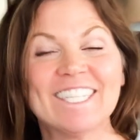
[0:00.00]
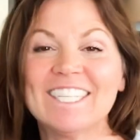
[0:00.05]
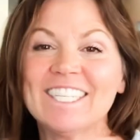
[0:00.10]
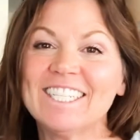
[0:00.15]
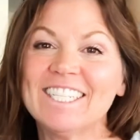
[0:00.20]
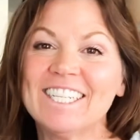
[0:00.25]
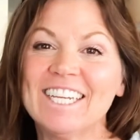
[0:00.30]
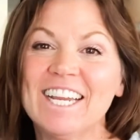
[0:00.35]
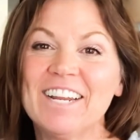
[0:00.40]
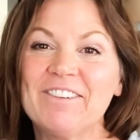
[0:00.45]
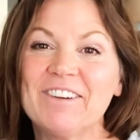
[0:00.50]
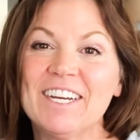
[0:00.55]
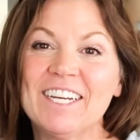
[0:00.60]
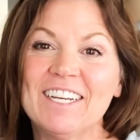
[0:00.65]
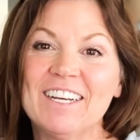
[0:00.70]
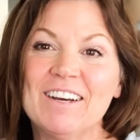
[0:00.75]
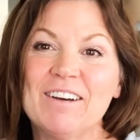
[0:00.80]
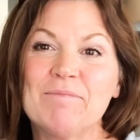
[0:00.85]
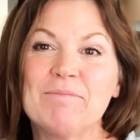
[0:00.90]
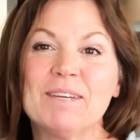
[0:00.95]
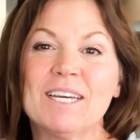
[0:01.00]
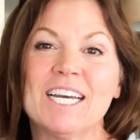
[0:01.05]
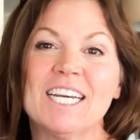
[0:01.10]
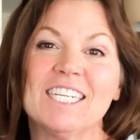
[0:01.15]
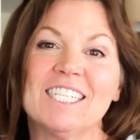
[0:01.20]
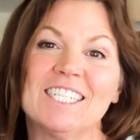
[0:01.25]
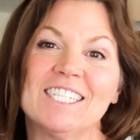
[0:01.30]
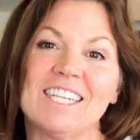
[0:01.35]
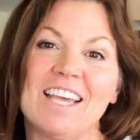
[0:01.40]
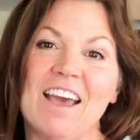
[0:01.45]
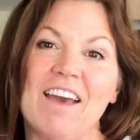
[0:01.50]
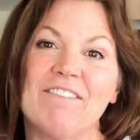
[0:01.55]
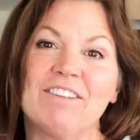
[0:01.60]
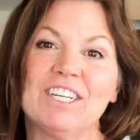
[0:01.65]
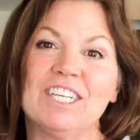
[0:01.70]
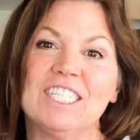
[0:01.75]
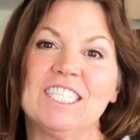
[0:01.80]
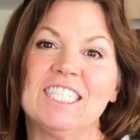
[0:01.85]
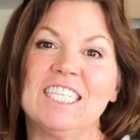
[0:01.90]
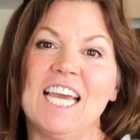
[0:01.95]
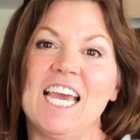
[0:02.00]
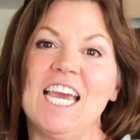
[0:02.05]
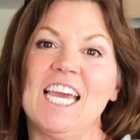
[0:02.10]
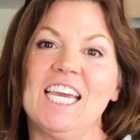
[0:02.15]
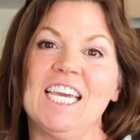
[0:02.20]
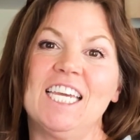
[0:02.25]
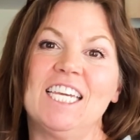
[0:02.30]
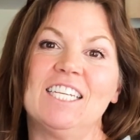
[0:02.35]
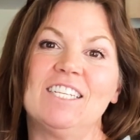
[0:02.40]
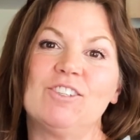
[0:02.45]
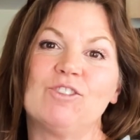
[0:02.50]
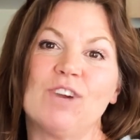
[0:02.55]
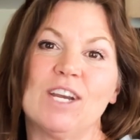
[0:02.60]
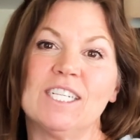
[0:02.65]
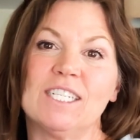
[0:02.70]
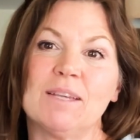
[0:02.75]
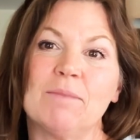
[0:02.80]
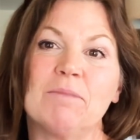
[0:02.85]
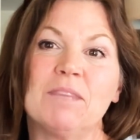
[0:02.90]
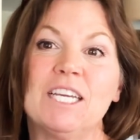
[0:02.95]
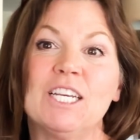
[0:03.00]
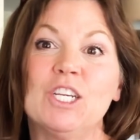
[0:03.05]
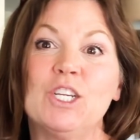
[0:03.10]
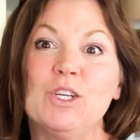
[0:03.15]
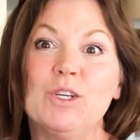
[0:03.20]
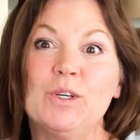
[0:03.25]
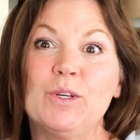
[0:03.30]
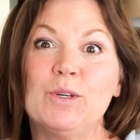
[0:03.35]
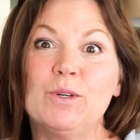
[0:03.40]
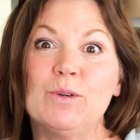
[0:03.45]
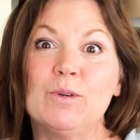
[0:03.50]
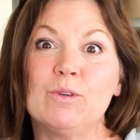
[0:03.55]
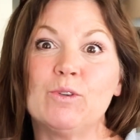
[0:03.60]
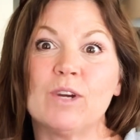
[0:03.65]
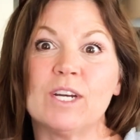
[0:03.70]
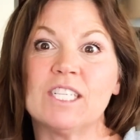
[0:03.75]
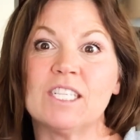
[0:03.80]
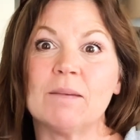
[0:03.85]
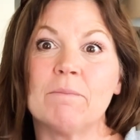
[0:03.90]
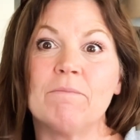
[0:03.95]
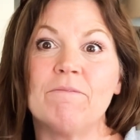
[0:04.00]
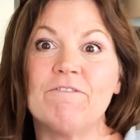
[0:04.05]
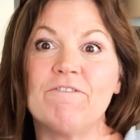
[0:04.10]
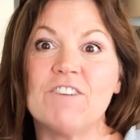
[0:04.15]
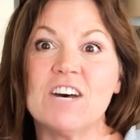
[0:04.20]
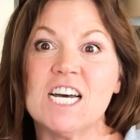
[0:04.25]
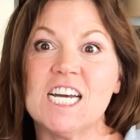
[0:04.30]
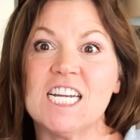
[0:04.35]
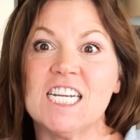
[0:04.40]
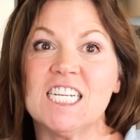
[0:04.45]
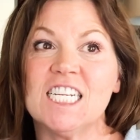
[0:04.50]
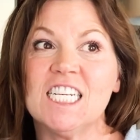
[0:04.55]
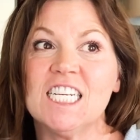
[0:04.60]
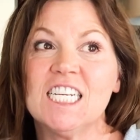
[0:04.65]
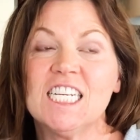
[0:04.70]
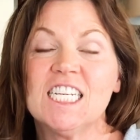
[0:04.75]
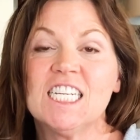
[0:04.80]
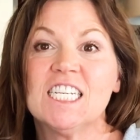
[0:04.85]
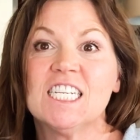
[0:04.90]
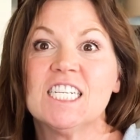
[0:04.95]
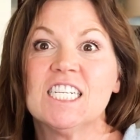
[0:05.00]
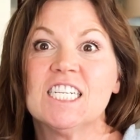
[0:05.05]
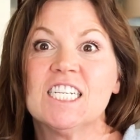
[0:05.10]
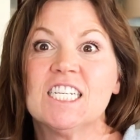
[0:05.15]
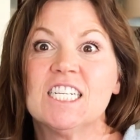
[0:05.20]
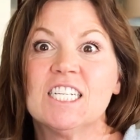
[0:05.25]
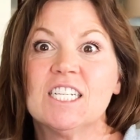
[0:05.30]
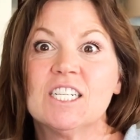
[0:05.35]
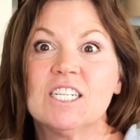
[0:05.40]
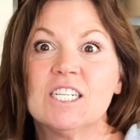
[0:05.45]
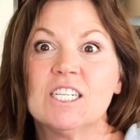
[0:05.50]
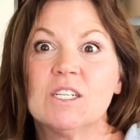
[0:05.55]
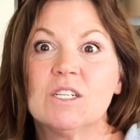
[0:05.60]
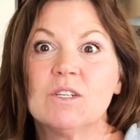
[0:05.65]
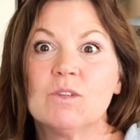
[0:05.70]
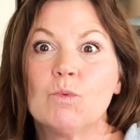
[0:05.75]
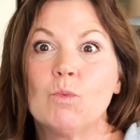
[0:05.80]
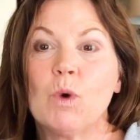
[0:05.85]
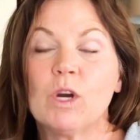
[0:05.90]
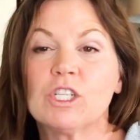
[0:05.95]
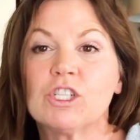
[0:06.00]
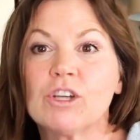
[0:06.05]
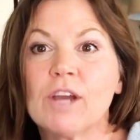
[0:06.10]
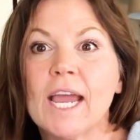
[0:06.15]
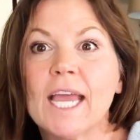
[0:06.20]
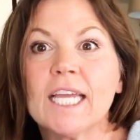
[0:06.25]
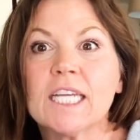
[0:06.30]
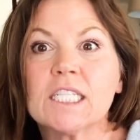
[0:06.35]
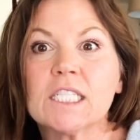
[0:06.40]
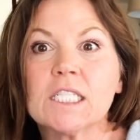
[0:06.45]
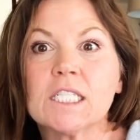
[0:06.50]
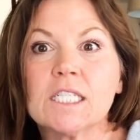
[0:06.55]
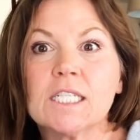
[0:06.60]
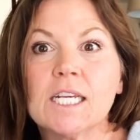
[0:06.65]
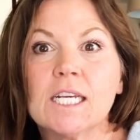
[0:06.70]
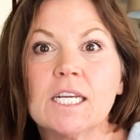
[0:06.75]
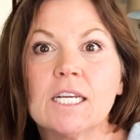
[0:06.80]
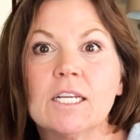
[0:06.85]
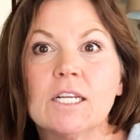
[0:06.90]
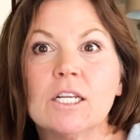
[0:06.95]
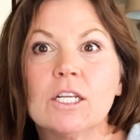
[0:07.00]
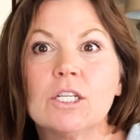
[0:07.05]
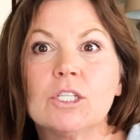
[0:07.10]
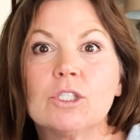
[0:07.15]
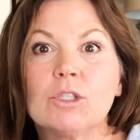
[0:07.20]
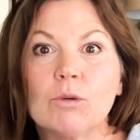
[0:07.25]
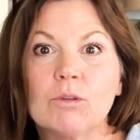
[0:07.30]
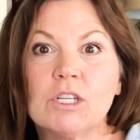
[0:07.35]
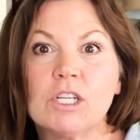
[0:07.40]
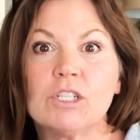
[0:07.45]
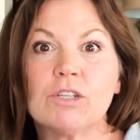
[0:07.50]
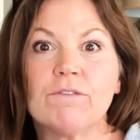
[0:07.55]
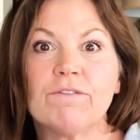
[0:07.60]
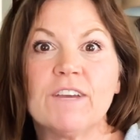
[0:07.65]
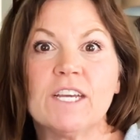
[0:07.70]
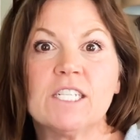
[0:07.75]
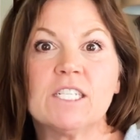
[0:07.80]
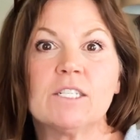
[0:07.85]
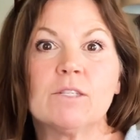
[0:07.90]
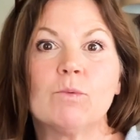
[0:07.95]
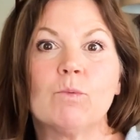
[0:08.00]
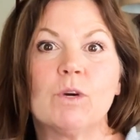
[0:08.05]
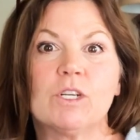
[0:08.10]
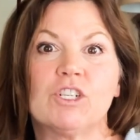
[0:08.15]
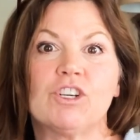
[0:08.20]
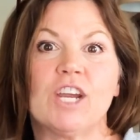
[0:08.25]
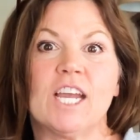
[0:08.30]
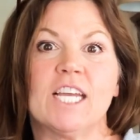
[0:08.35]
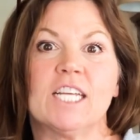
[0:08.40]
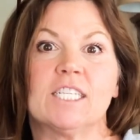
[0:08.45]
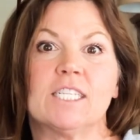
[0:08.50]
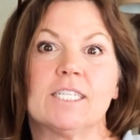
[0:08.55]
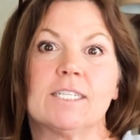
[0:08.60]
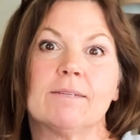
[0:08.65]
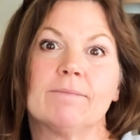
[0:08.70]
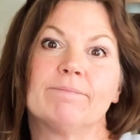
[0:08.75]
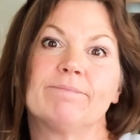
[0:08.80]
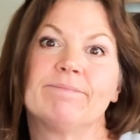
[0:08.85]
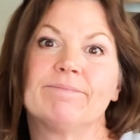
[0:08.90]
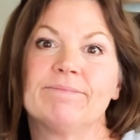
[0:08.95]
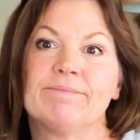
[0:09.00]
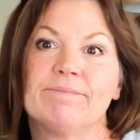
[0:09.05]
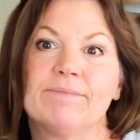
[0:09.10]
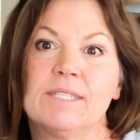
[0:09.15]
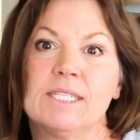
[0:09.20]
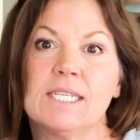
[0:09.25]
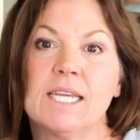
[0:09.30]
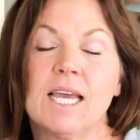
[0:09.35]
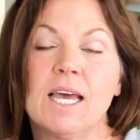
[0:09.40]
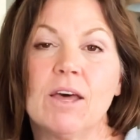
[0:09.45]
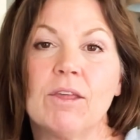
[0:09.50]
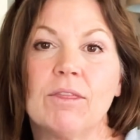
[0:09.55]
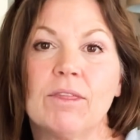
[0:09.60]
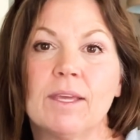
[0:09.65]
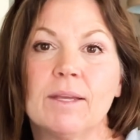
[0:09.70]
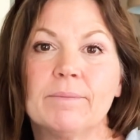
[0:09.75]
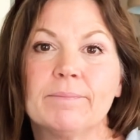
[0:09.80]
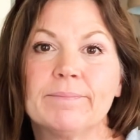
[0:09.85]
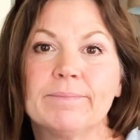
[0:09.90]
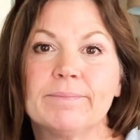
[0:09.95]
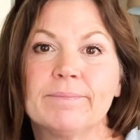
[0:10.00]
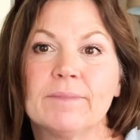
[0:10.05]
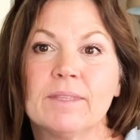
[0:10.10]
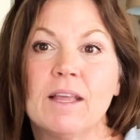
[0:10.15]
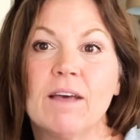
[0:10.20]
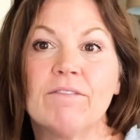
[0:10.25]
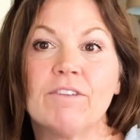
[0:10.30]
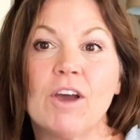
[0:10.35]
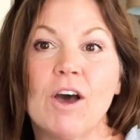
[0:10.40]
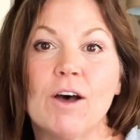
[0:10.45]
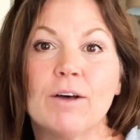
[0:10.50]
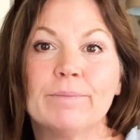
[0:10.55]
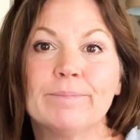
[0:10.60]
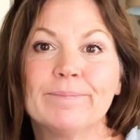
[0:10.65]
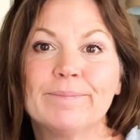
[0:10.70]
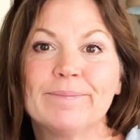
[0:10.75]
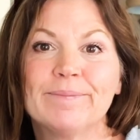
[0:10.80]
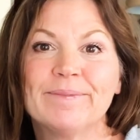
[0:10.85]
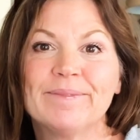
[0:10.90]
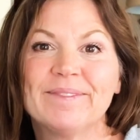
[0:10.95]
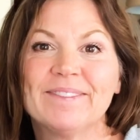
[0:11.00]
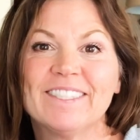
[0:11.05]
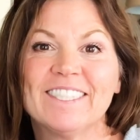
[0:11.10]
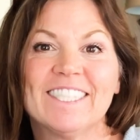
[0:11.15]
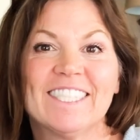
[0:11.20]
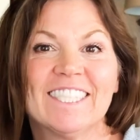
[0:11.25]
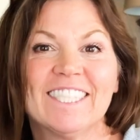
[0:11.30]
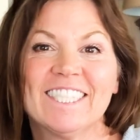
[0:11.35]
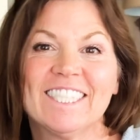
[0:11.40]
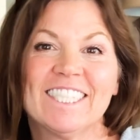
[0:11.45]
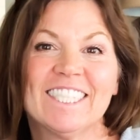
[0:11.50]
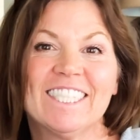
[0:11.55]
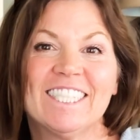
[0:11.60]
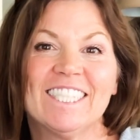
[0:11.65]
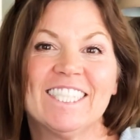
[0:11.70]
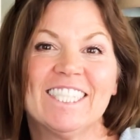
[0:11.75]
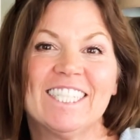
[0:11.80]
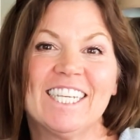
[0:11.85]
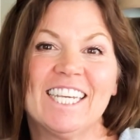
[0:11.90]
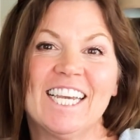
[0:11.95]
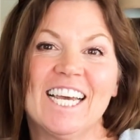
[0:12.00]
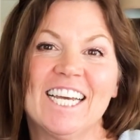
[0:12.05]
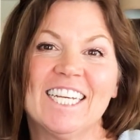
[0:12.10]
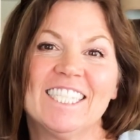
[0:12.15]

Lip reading: Anyway, hope you guys have a good day. Try something new, try something fun. Wash your hands. Don't touch your face, wash your hands. Stay healthy. Love y'all. See ya.